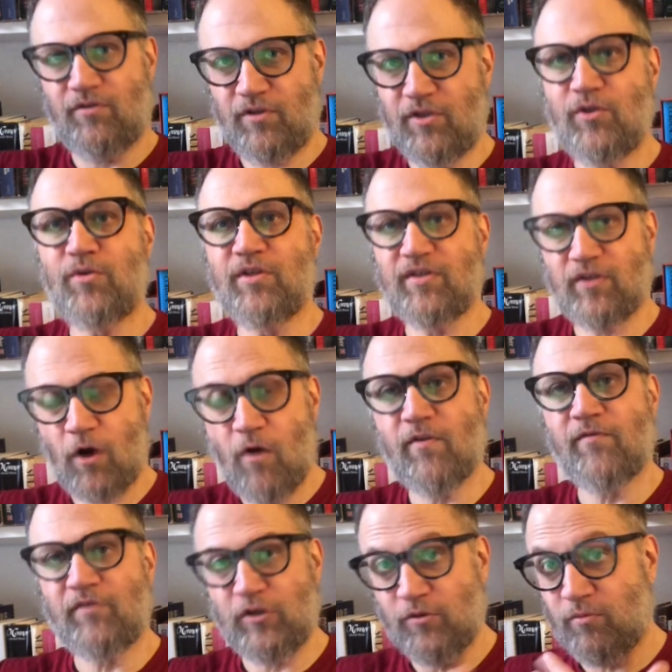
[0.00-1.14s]
do this
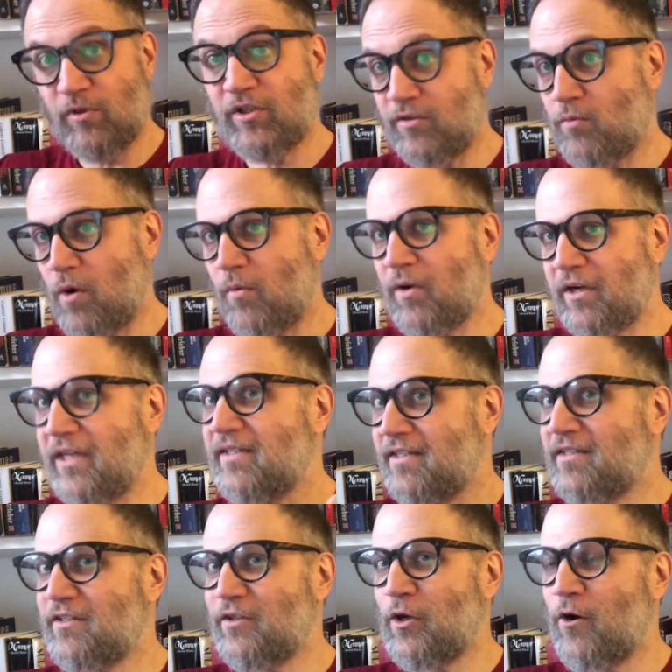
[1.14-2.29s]
overview, which is what we're in.
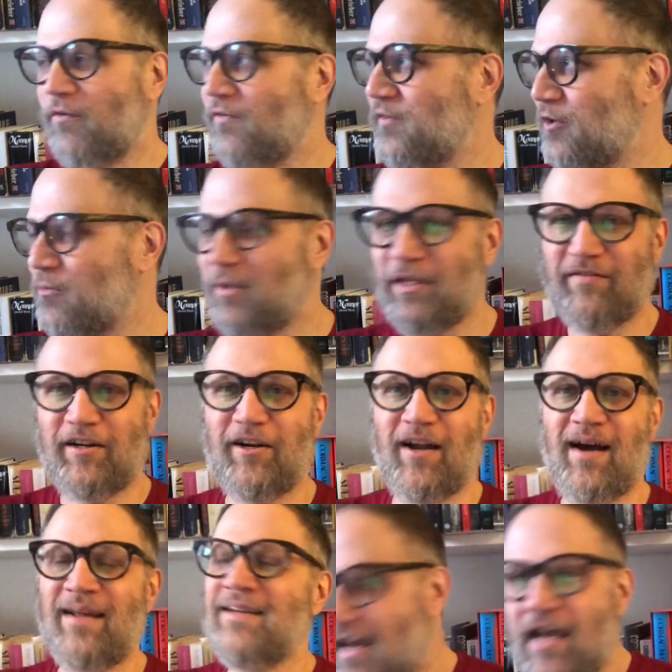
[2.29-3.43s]
This is an overview, believe it or
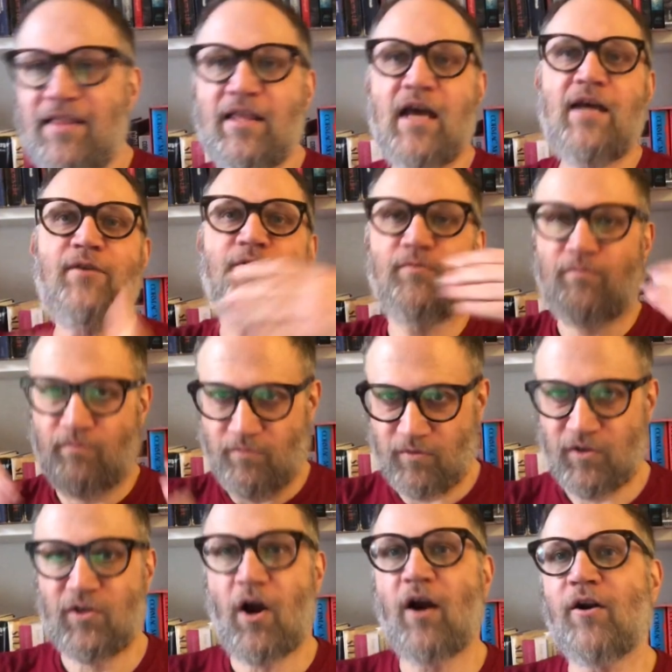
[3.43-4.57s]
not. And then
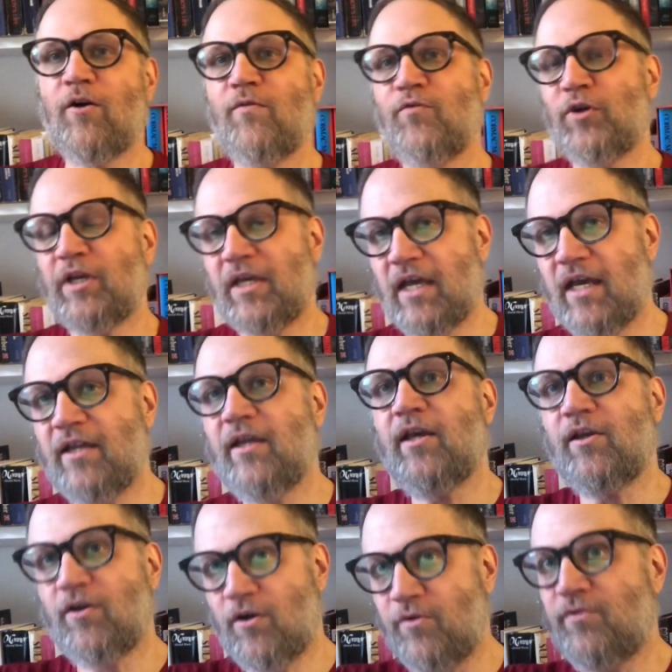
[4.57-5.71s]
start over again
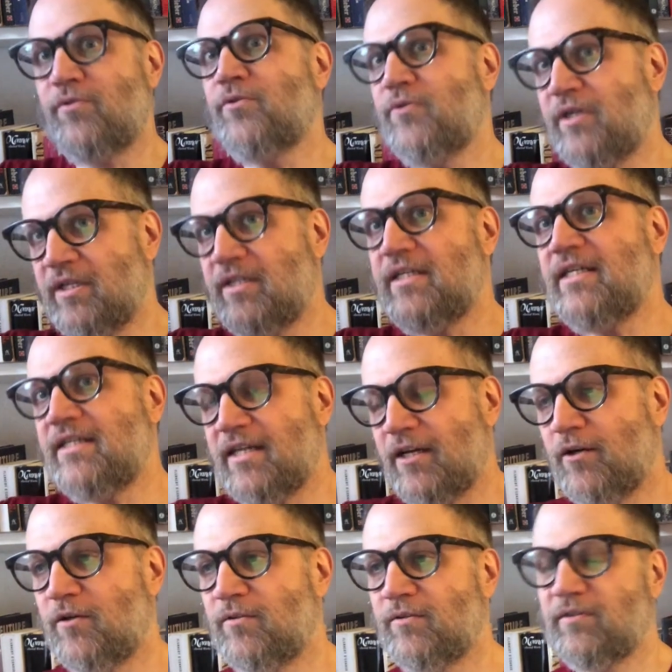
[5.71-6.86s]
and go through in
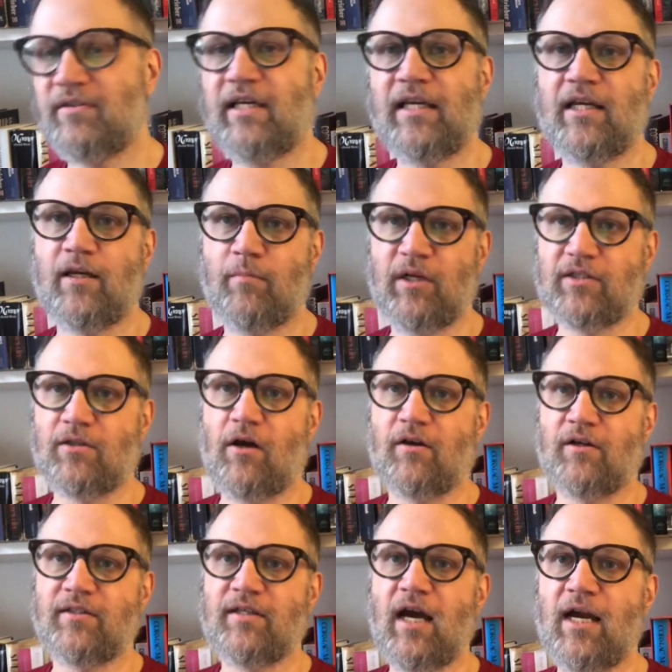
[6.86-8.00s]
detail, taking a much longer
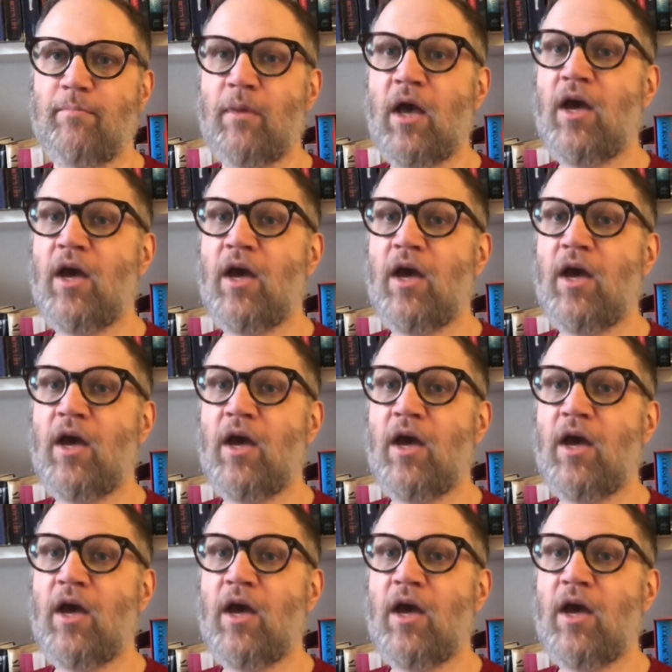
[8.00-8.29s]
time,